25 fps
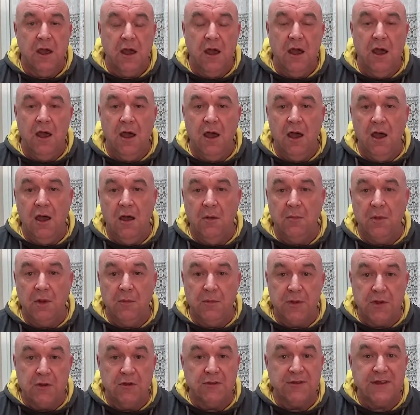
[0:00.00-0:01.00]

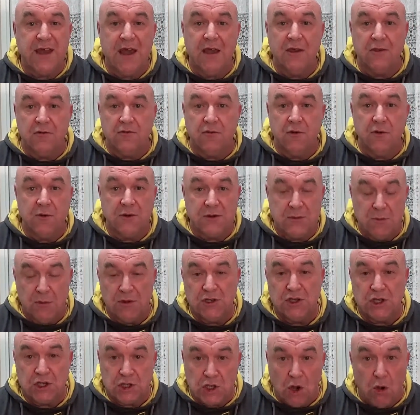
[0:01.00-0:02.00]
but because our groups
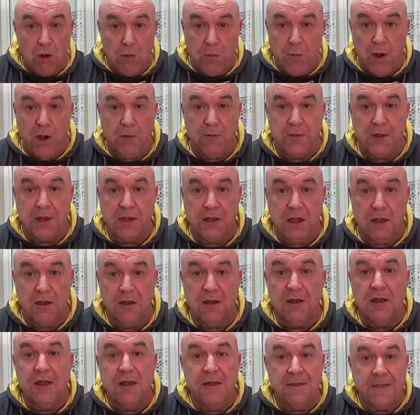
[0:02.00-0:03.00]
were so
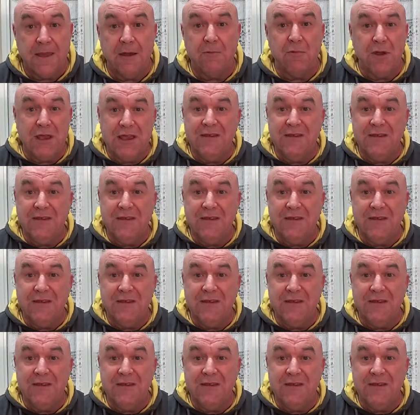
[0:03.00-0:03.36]
popular that